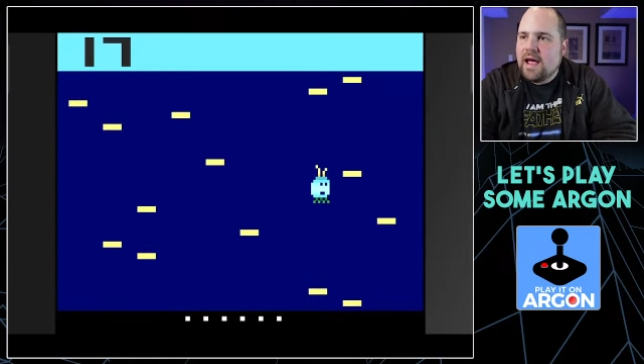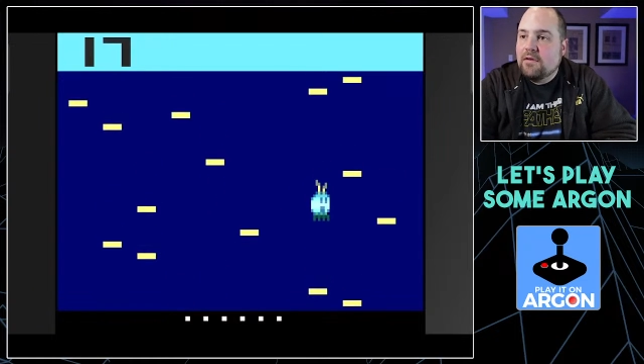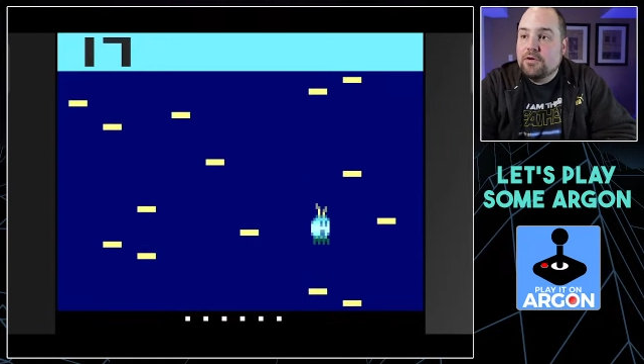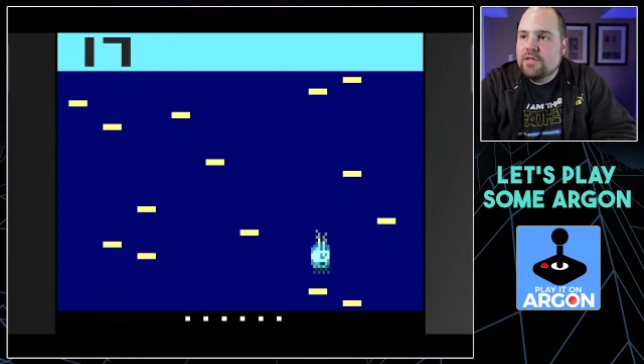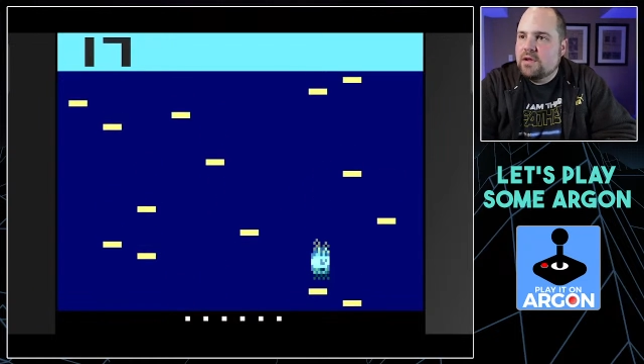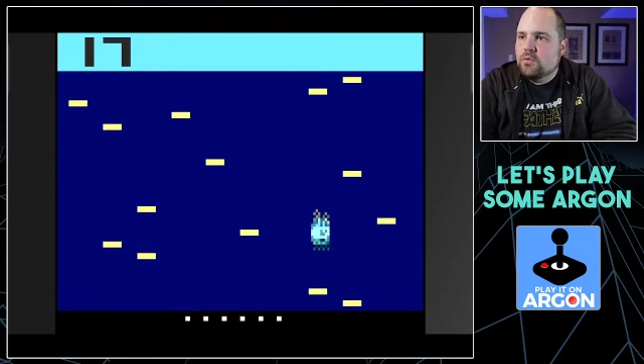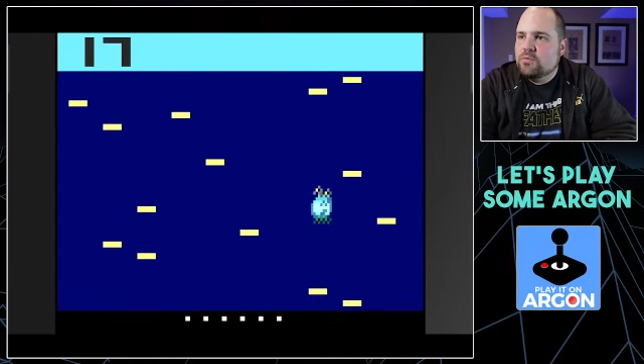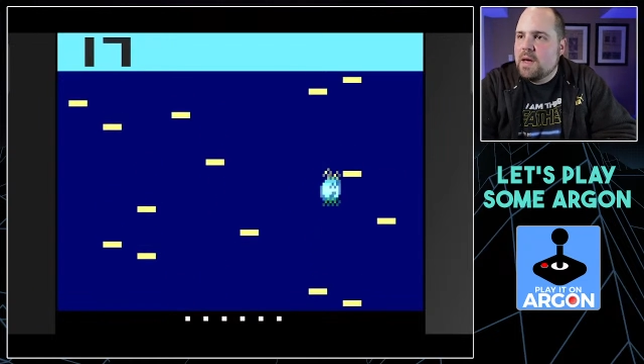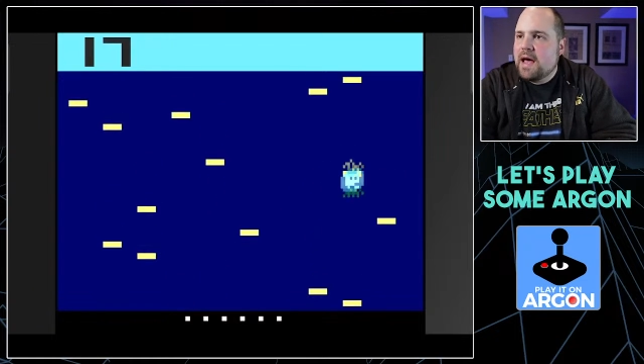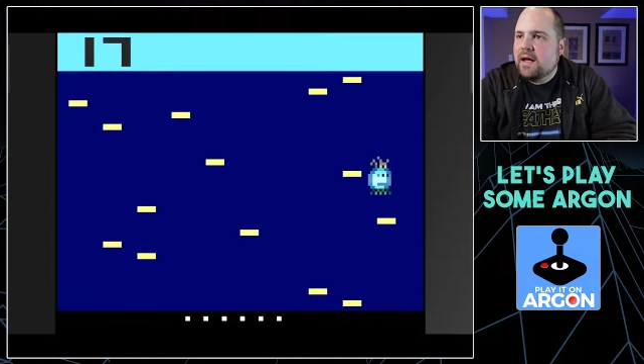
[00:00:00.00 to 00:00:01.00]
everything
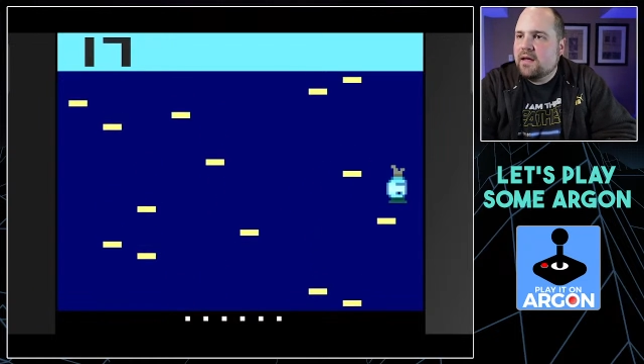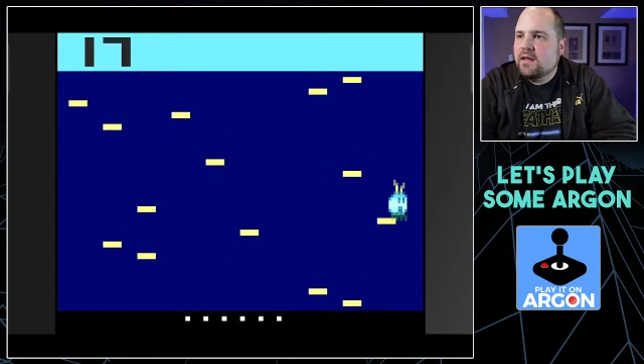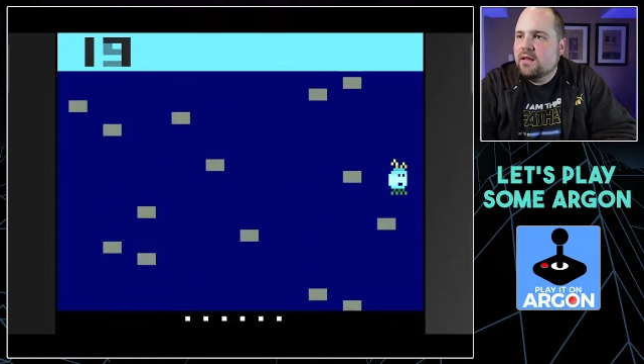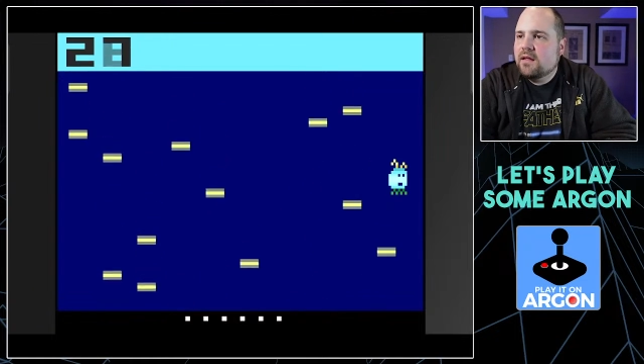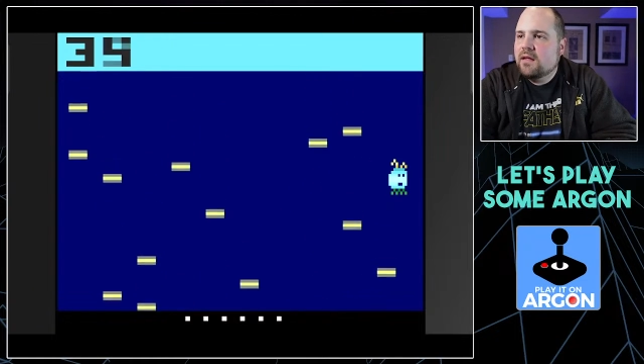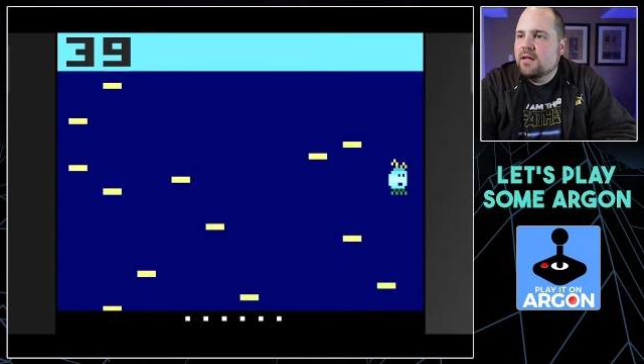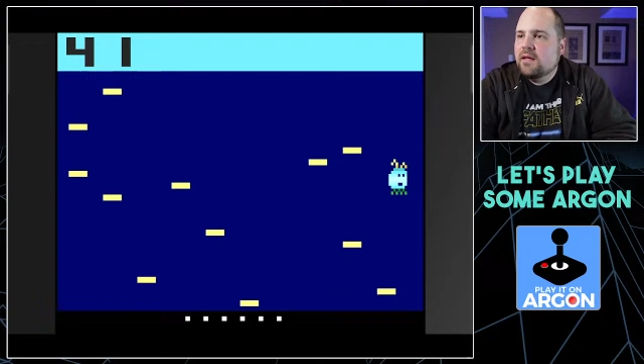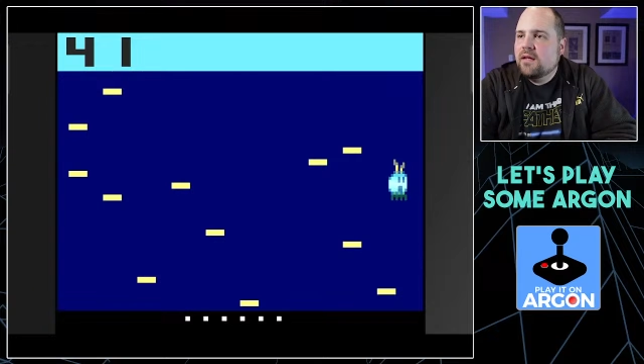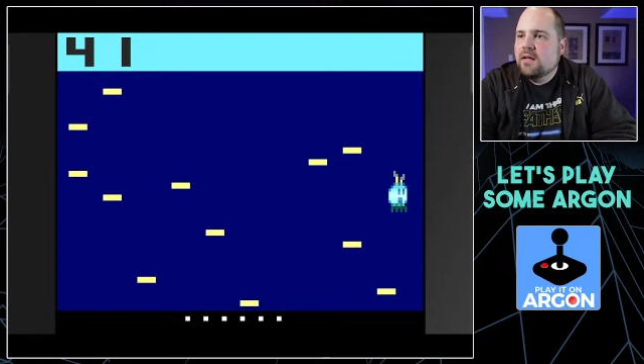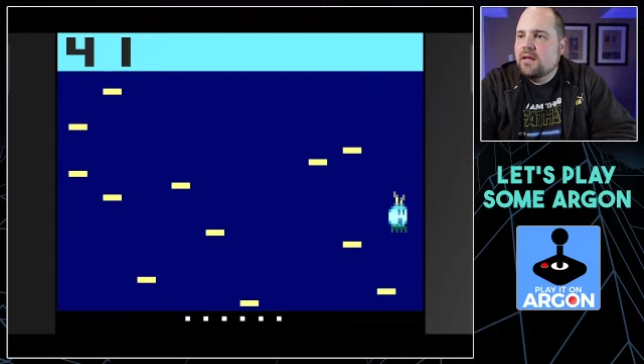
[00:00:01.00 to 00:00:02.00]
was Mac,
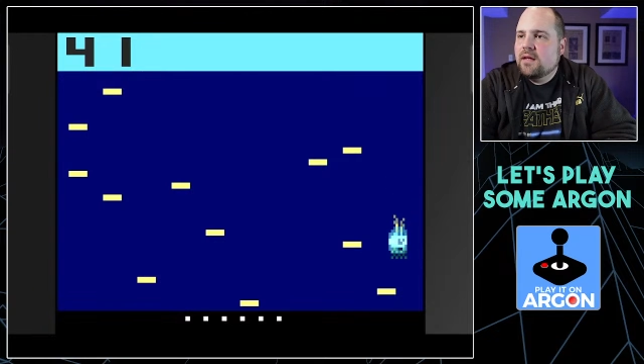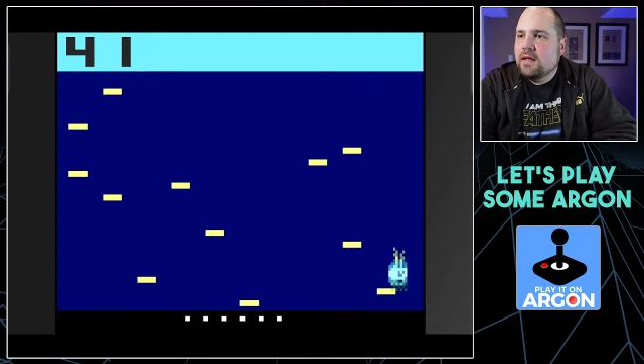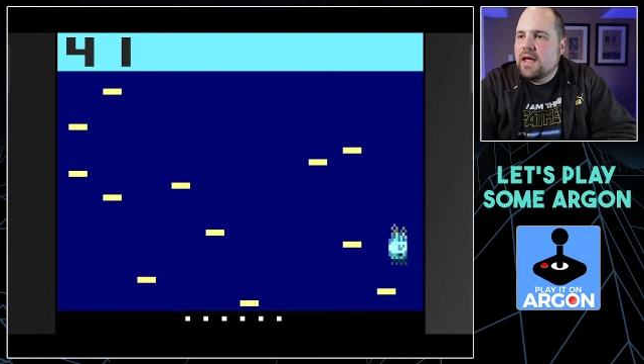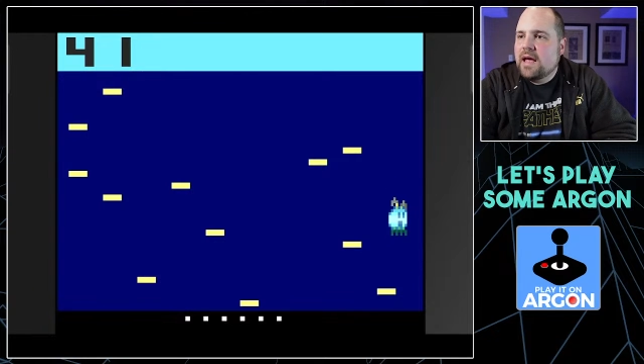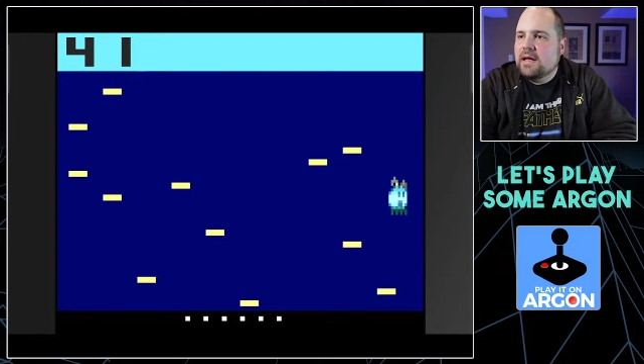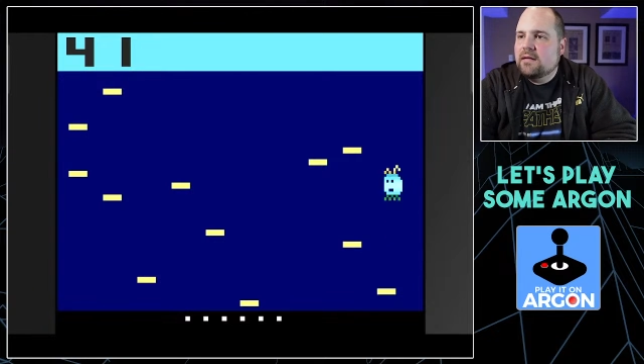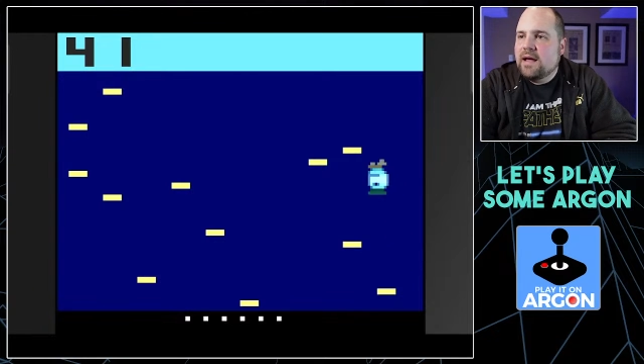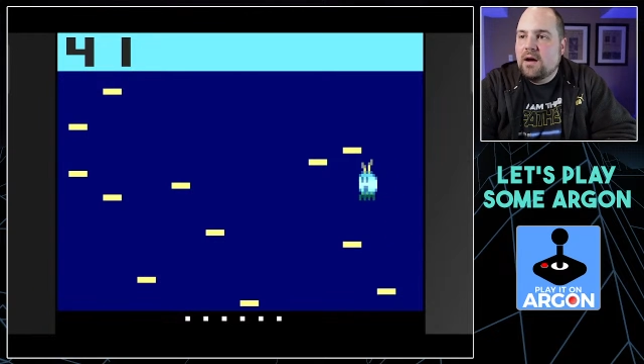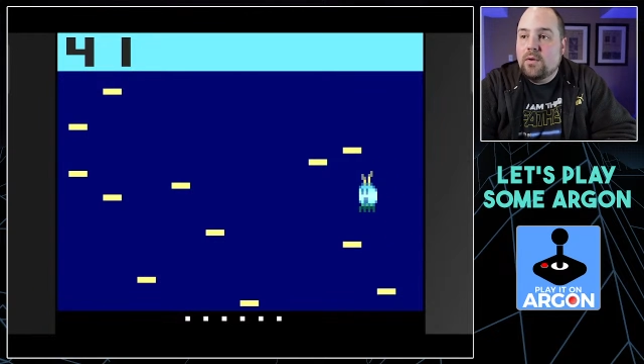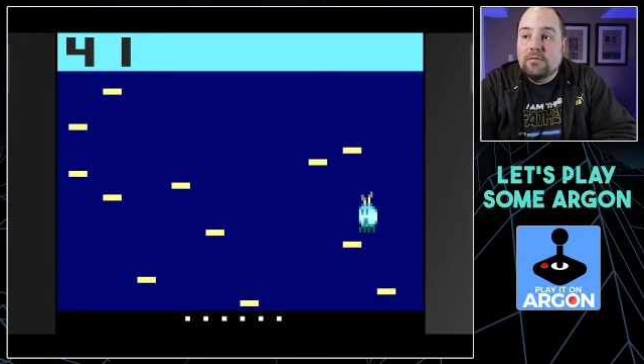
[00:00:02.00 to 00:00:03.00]

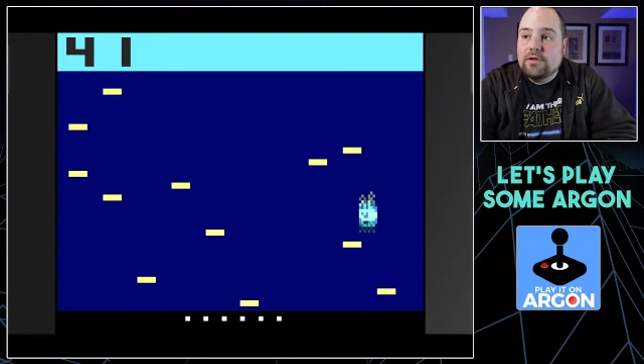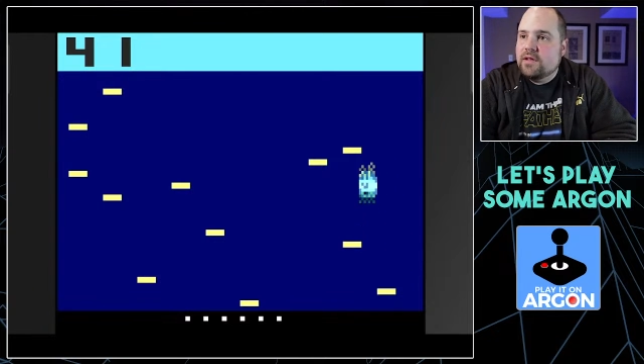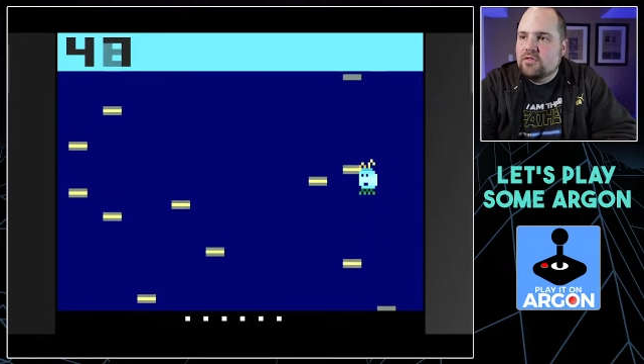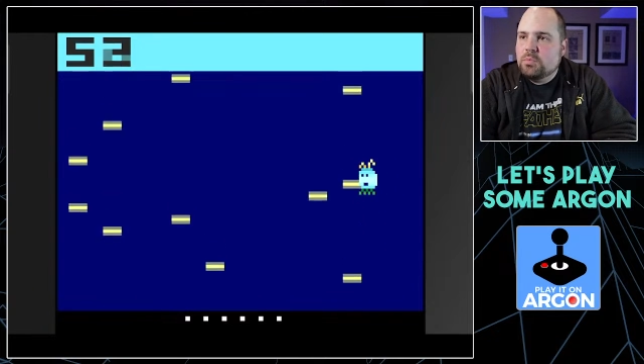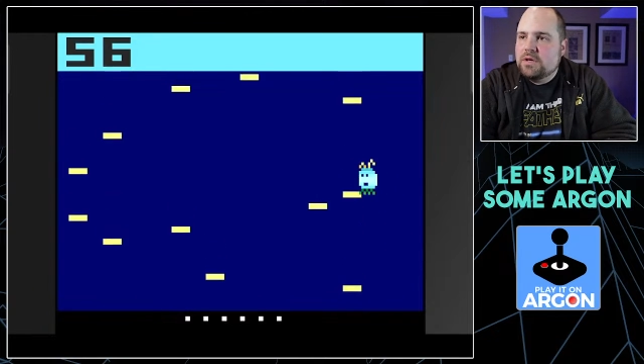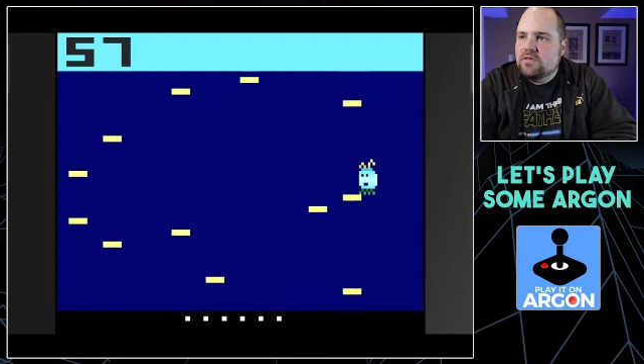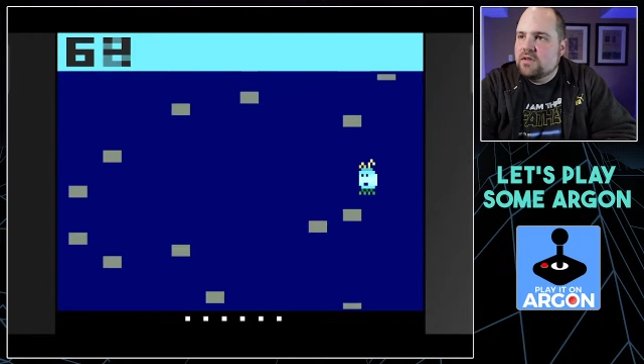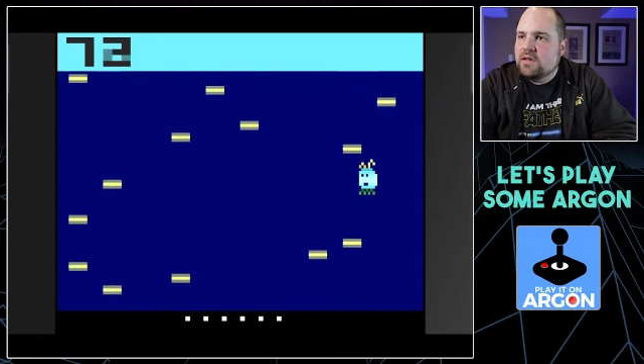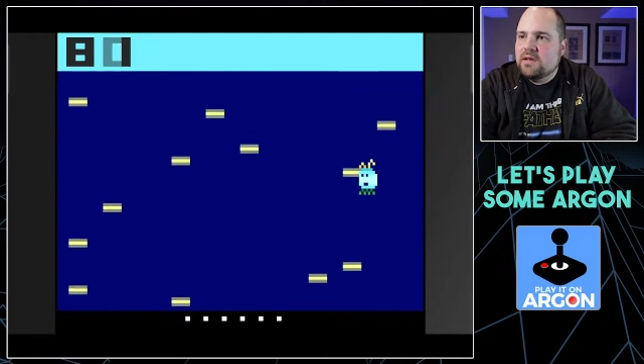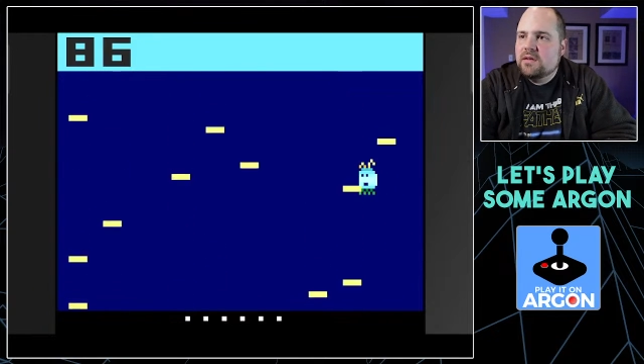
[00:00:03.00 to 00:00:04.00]
and now everything's
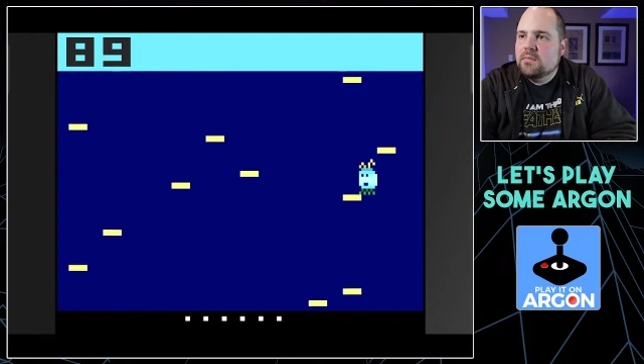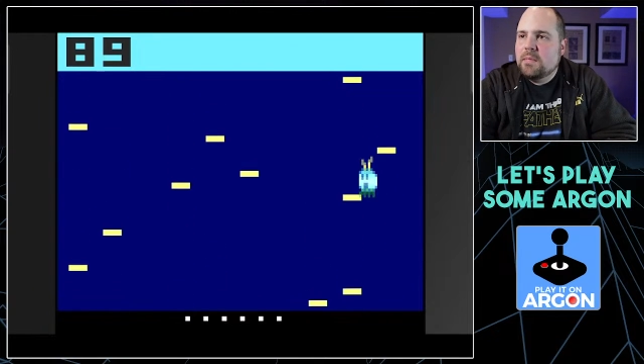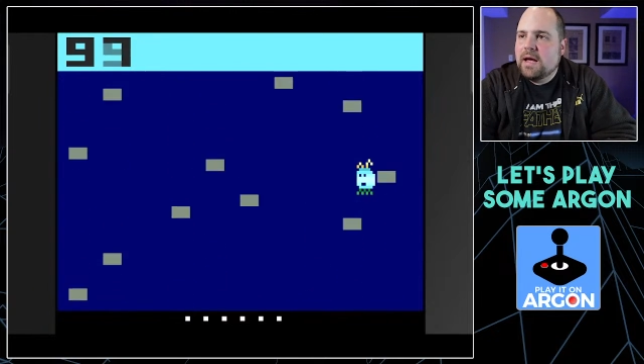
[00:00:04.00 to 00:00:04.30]
PC.